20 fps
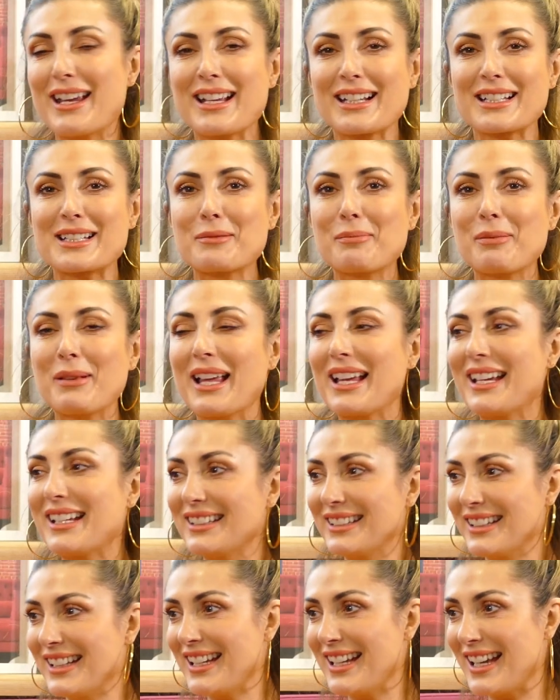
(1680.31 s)

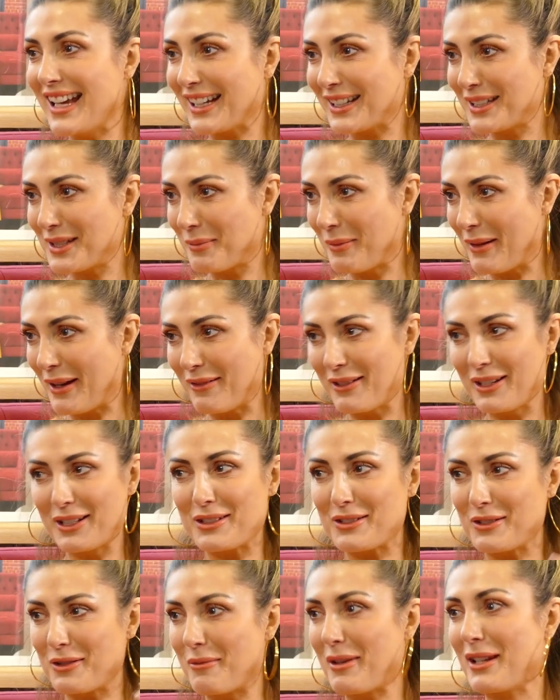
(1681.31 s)
Explain the
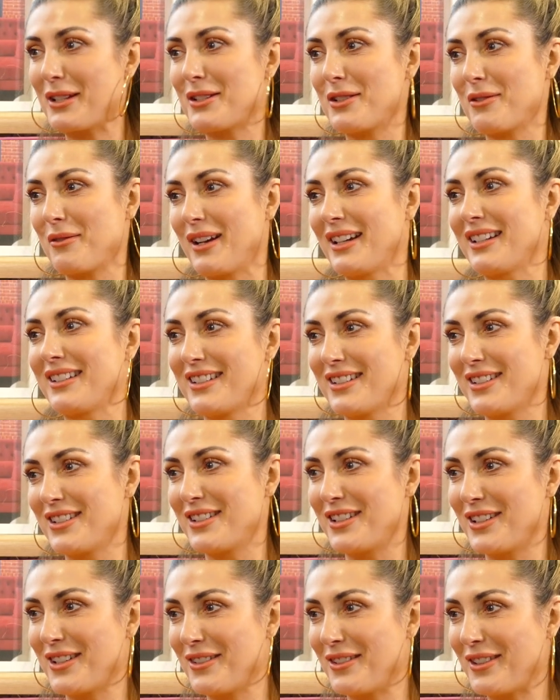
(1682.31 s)
experience from end to end
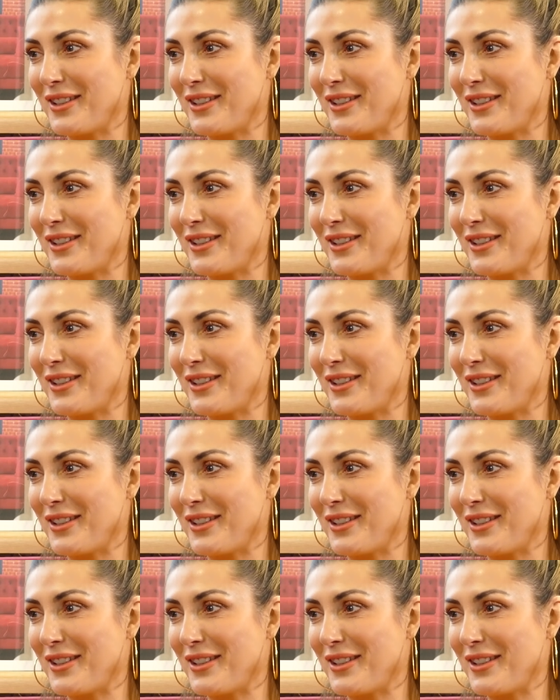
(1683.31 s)
to